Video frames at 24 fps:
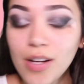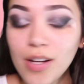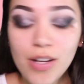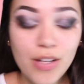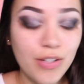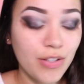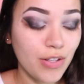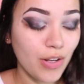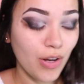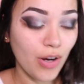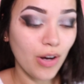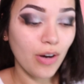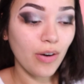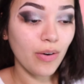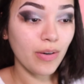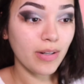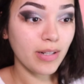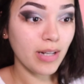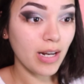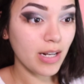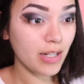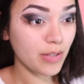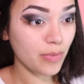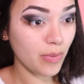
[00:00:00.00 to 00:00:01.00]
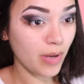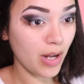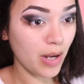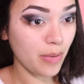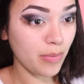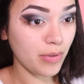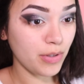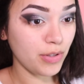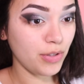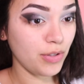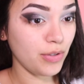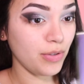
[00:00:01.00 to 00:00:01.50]
So next what I
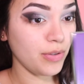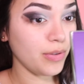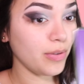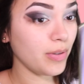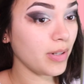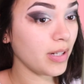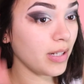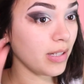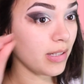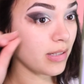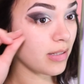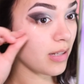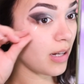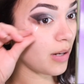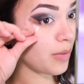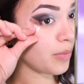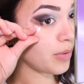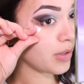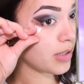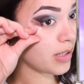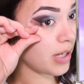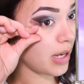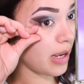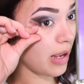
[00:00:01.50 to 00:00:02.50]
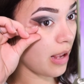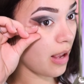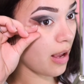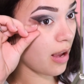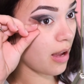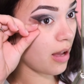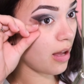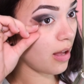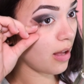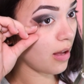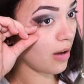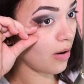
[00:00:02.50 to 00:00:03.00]
would do is I would take
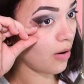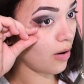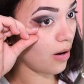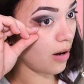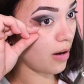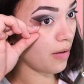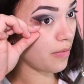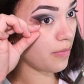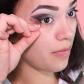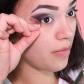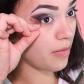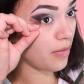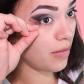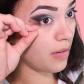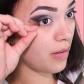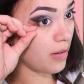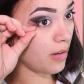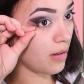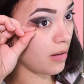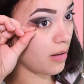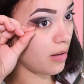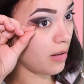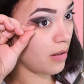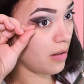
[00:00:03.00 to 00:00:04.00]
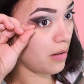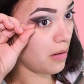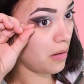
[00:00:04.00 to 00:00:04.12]
off the